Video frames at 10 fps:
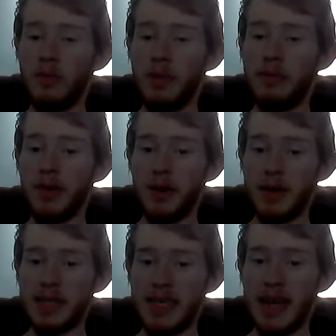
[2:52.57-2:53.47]
if you're
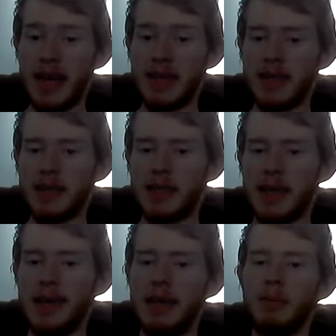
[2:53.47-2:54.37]
a Dead Island
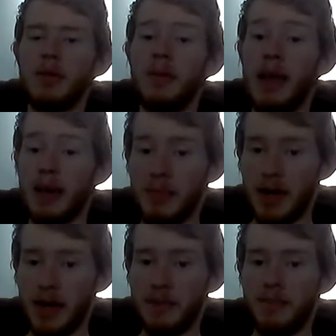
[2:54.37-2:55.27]
gamer like
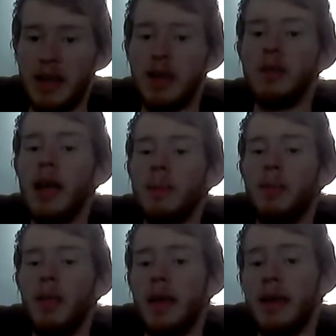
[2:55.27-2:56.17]
me, and you like
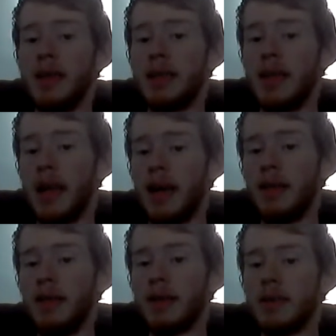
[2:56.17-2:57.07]
playing Dead
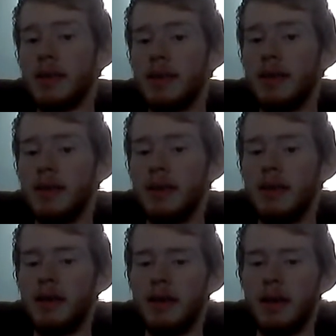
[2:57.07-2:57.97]
Island,
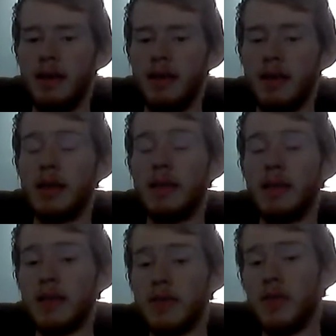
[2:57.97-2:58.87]
then
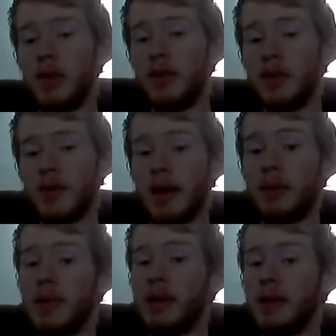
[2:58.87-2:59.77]
this video is
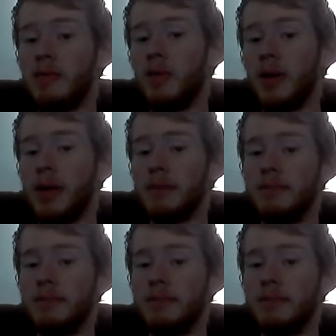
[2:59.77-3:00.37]
recommended for you.